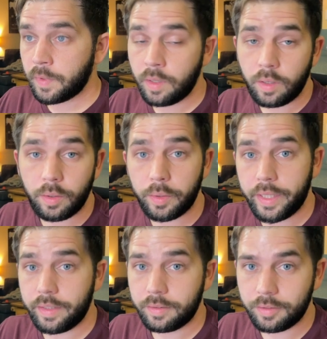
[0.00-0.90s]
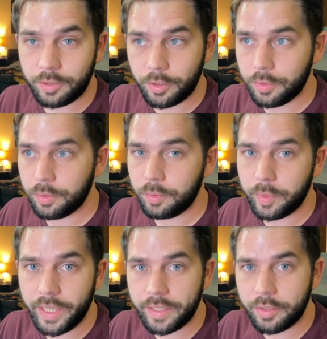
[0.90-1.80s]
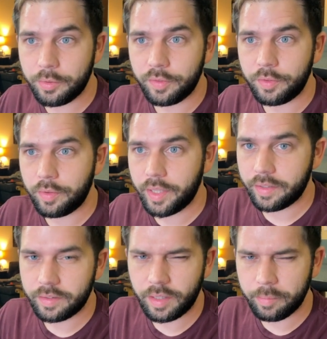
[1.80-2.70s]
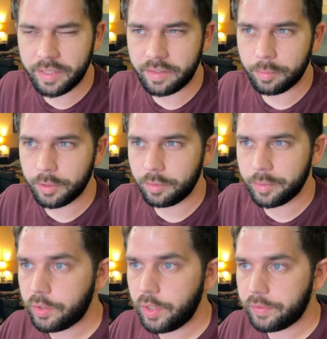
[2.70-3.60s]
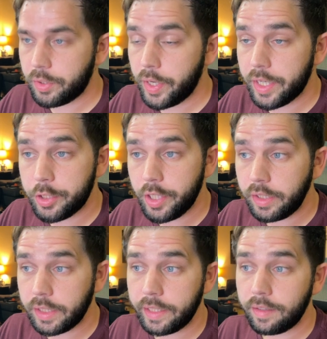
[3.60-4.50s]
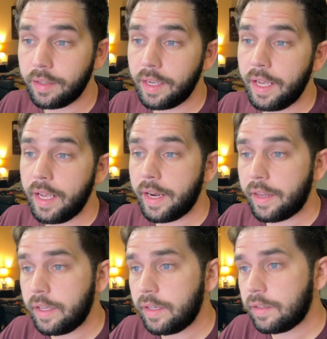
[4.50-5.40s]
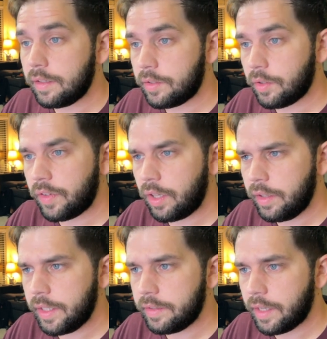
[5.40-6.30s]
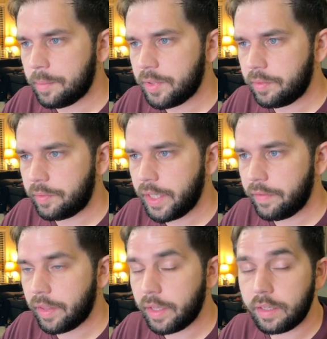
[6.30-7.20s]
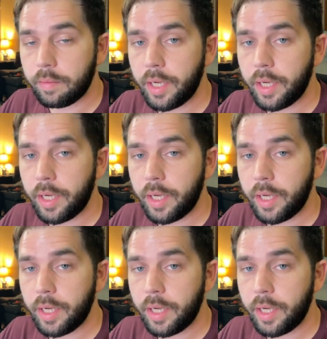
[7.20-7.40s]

Okay, so we had to do a few things. I messed up a little bit. have to create a shared link, and then, so follow these steps, read everything.